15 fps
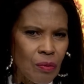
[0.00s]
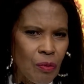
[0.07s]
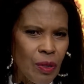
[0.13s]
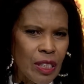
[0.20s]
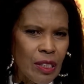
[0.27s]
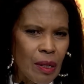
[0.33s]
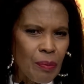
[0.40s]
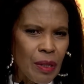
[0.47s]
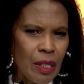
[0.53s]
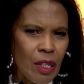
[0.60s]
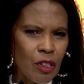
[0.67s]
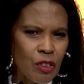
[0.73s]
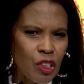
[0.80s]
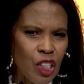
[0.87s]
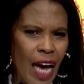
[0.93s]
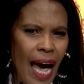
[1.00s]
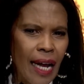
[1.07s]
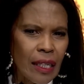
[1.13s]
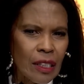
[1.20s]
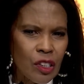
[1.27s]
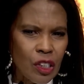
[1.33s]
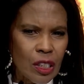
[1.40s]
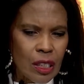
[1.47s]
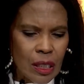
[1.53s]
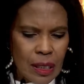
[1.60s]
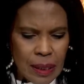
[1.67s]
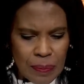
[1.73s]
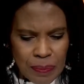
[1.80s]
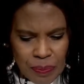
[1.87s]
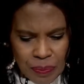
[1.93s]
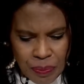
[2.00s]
What's some of the challenges?